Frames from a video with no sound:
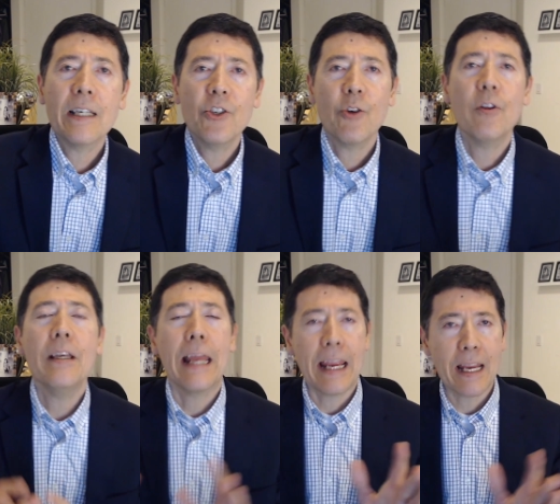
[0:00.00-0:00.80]
going to share the
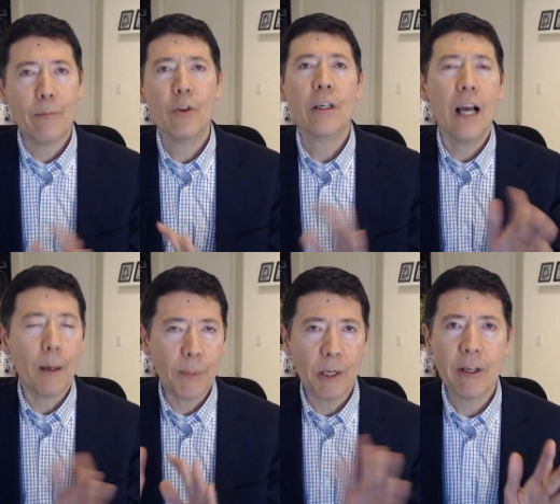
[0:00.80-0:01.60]
name or the
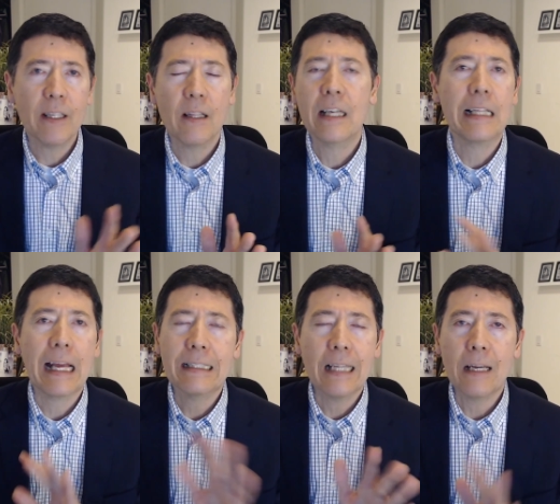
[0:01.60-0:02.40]
company or anything like that.
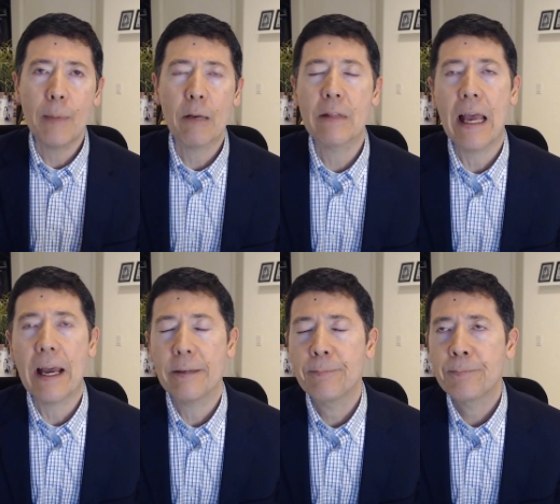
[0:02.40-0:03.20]
It's not about
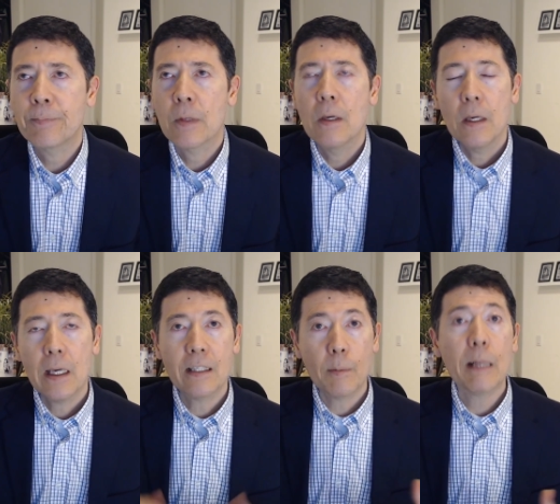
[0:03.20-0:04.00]
that.
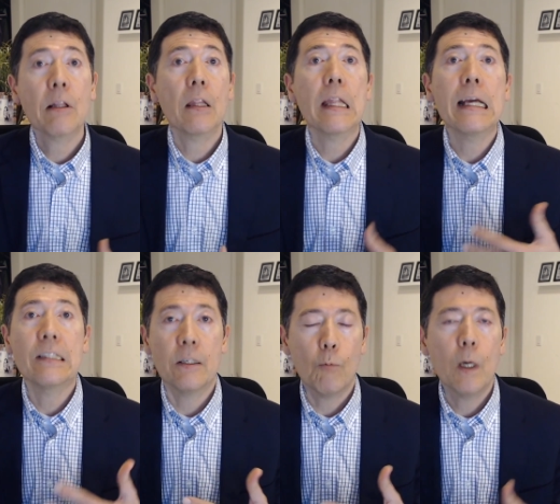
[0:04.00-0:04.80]
It's about the
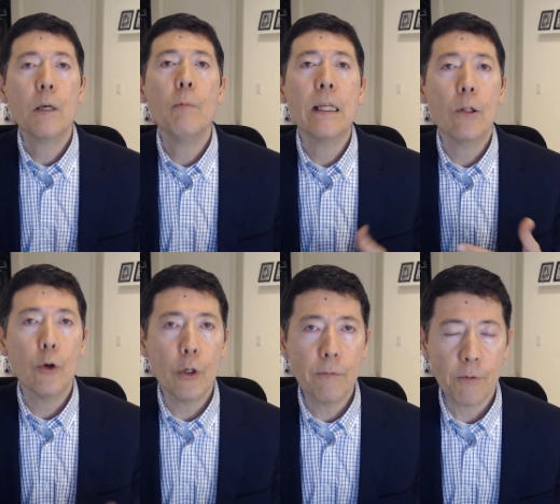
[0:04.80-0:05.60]
lesson. What can we
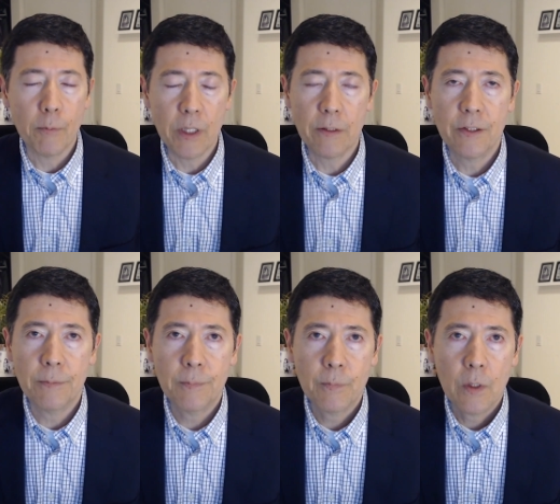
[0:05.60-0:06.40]
learn from this?
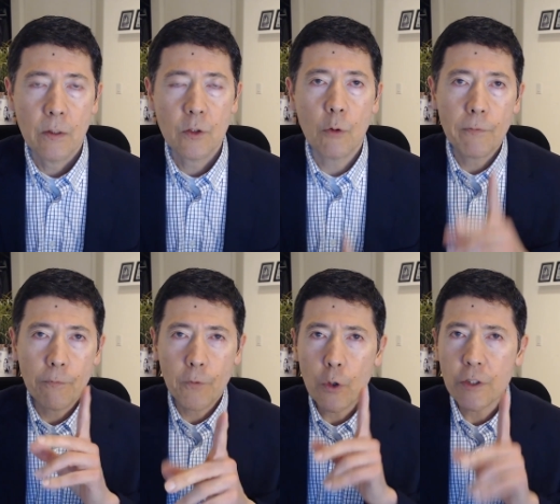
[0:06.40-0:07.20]
So,
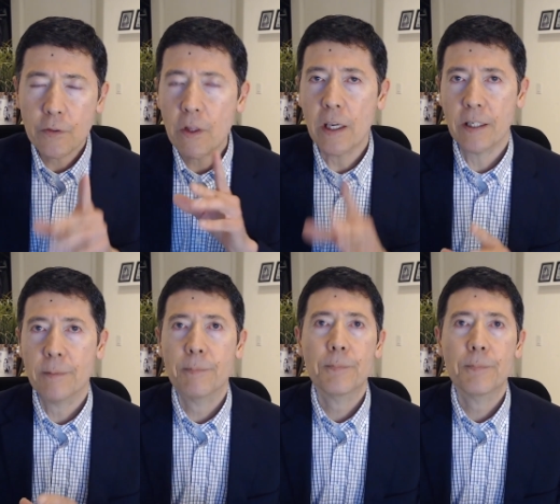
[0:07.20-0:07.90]
first thing,